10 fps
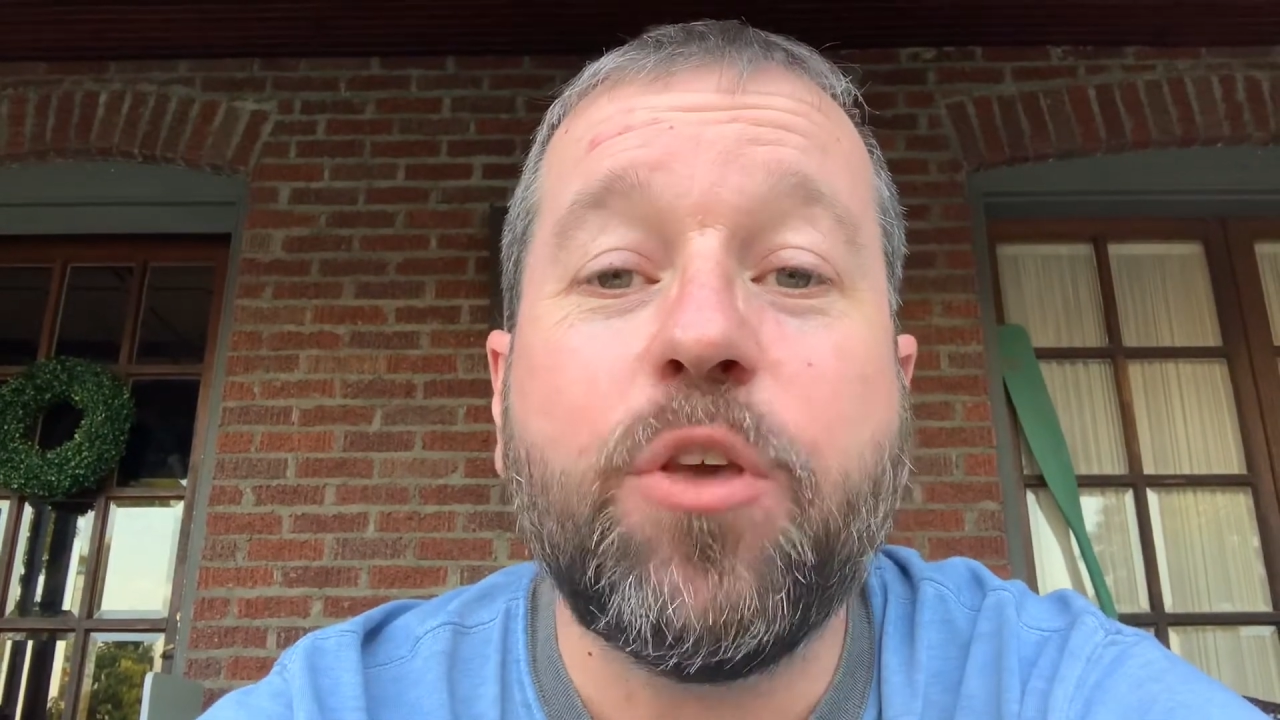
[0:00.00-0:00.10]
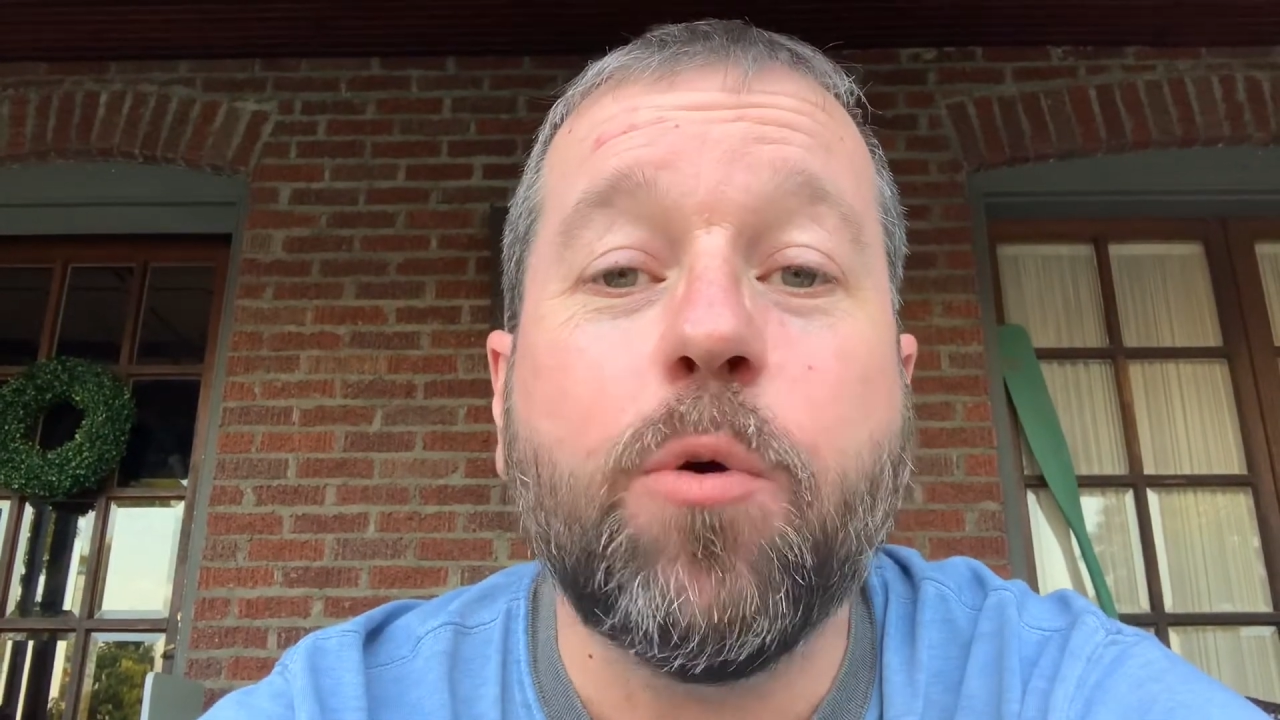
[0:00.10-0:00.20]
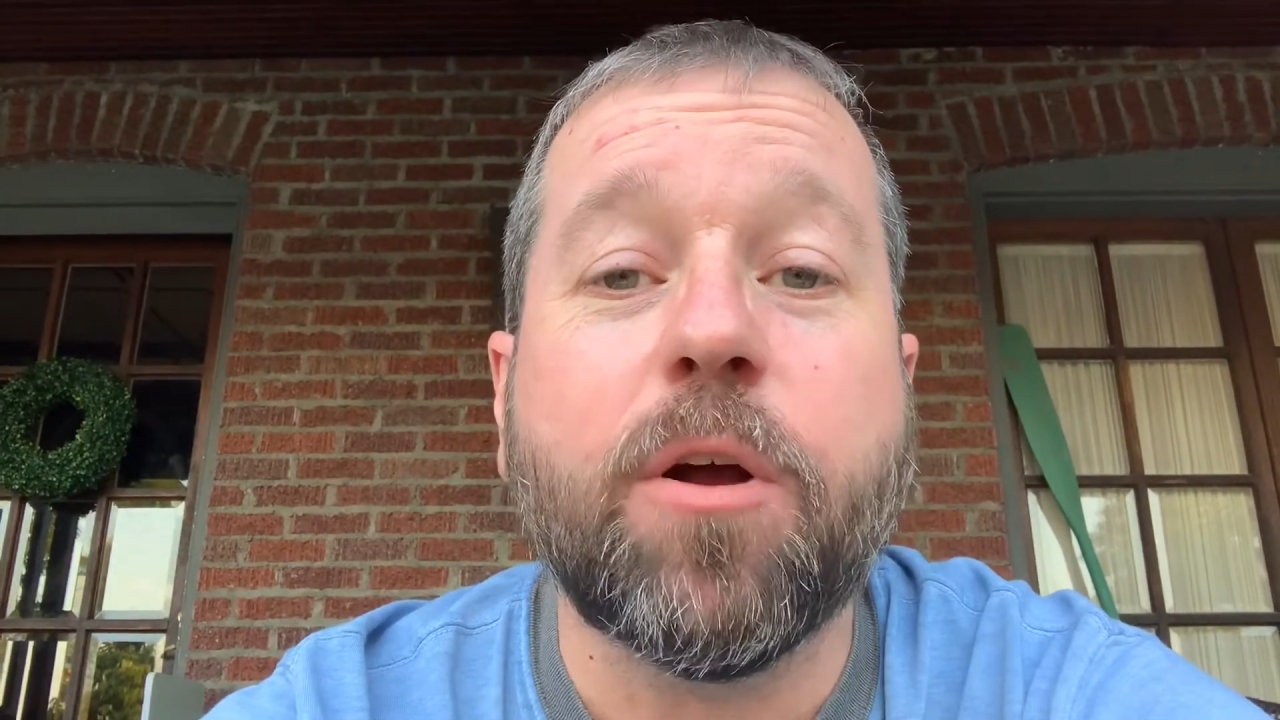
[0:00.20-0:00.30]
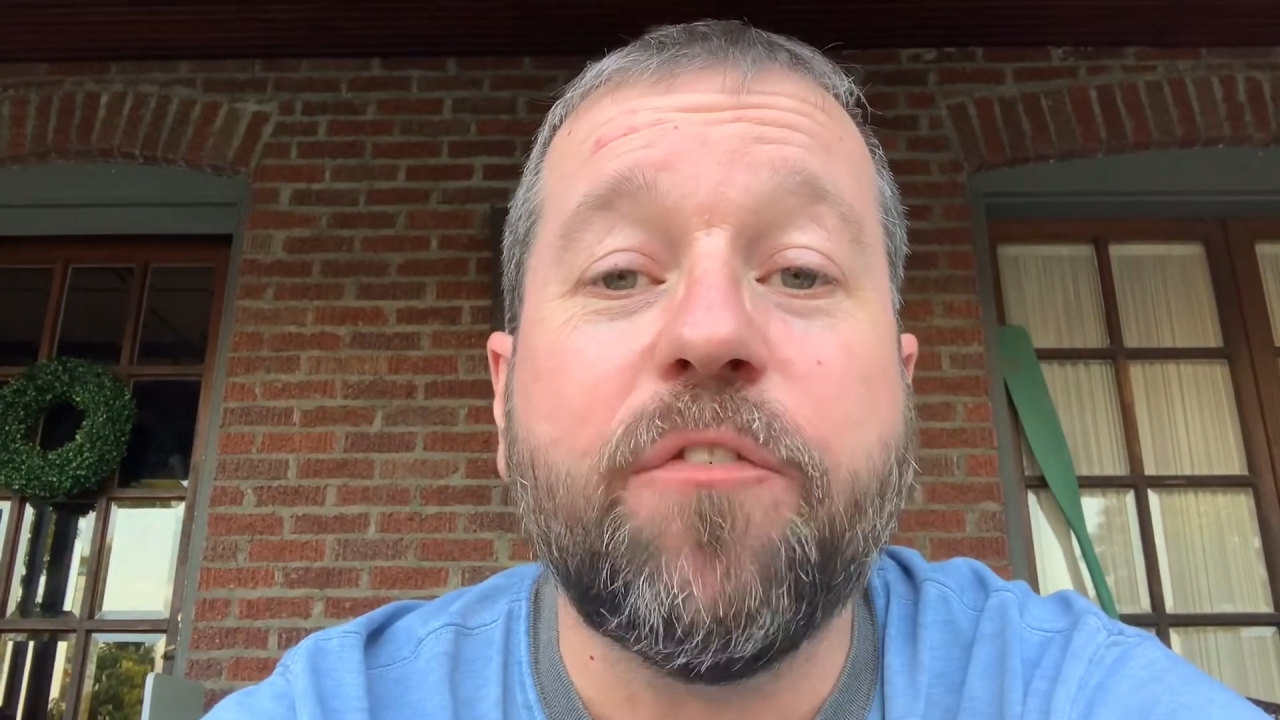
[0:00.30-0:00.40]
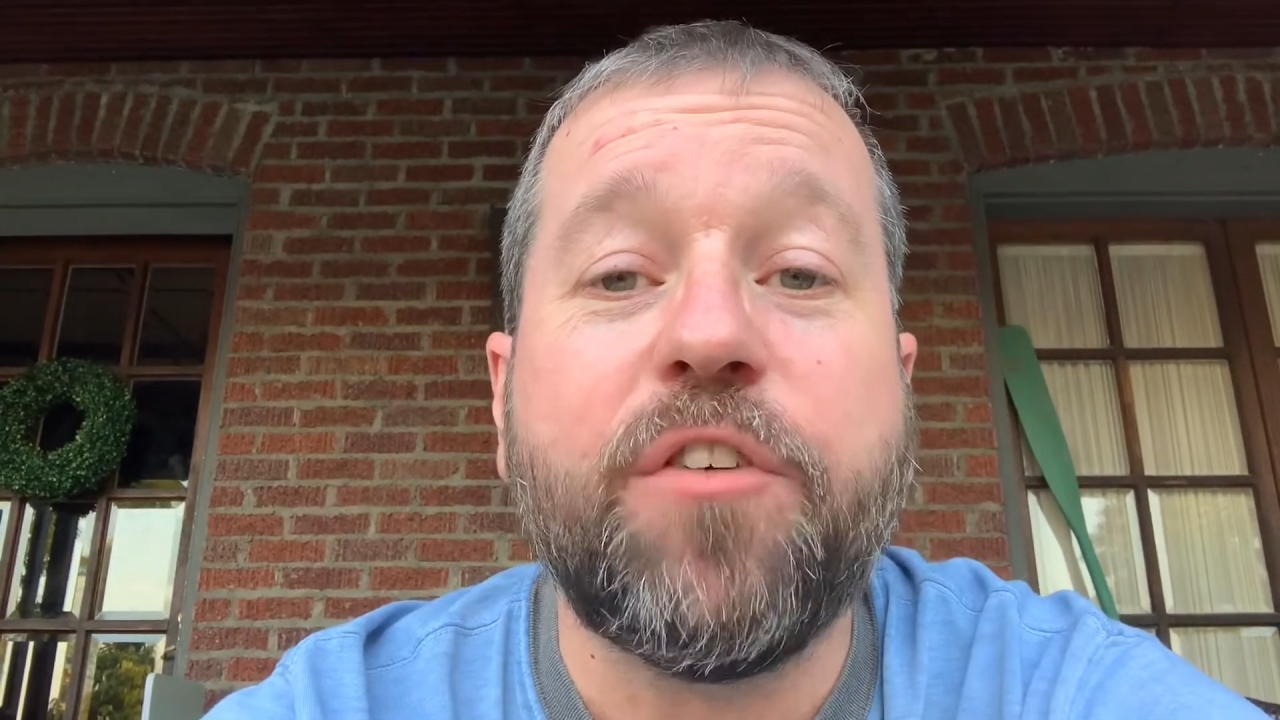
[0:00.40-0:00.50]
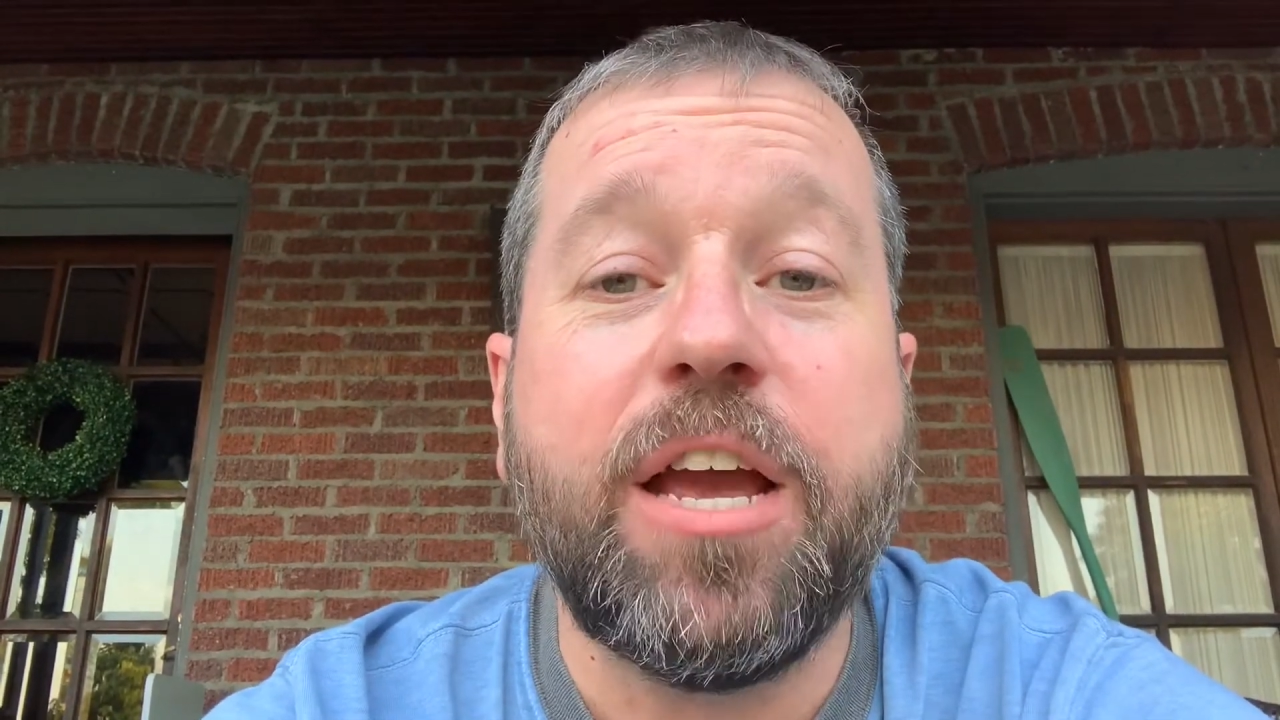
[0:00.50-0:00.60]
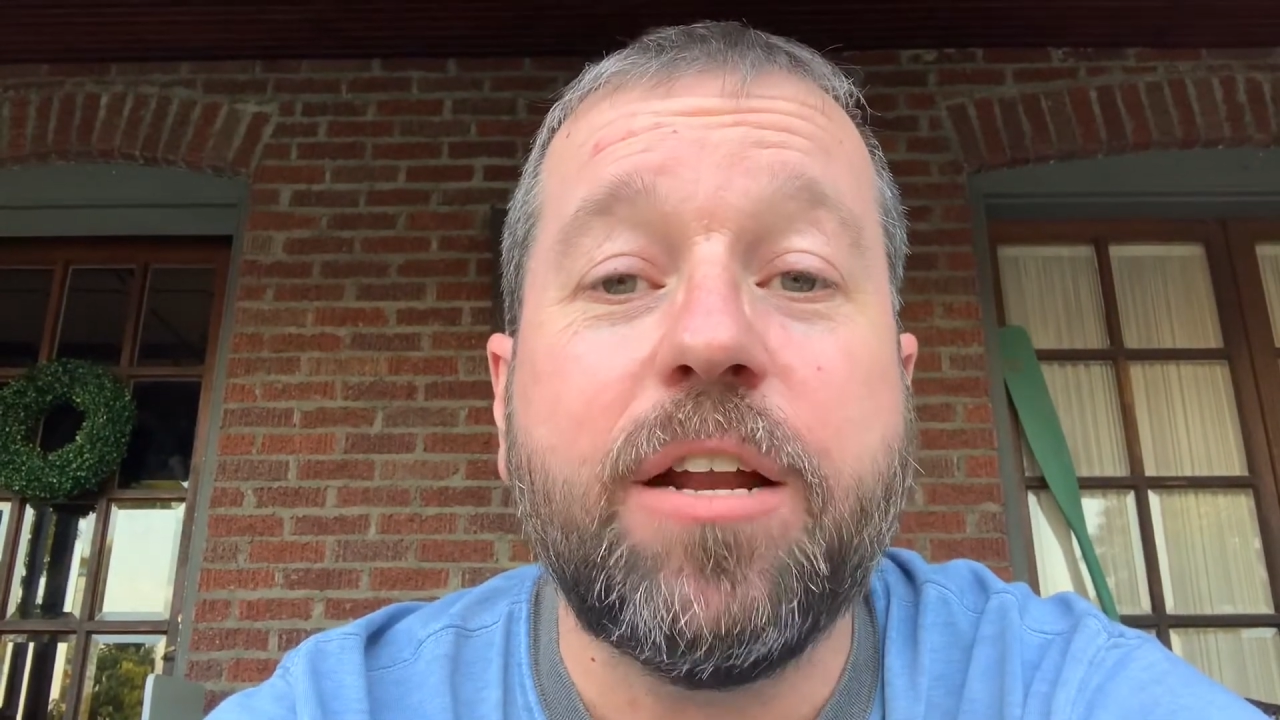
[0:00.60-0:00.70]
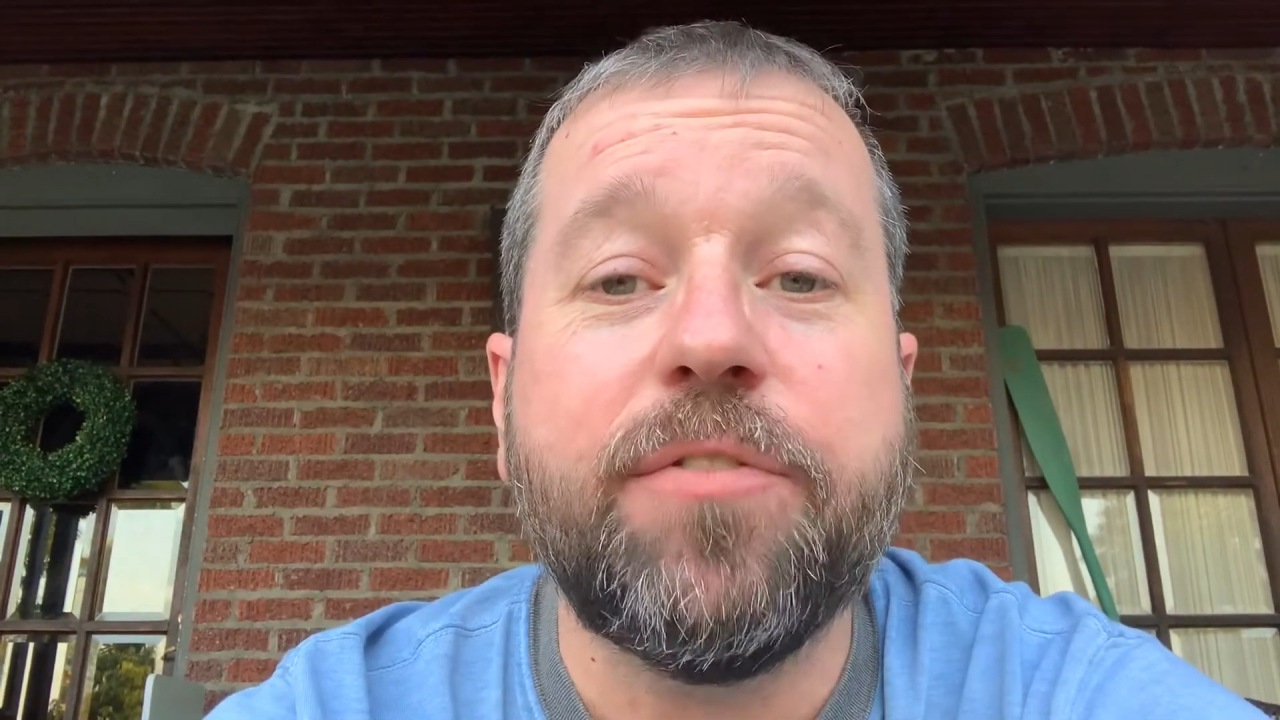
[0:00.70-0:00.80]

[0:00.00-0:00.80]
you're a fan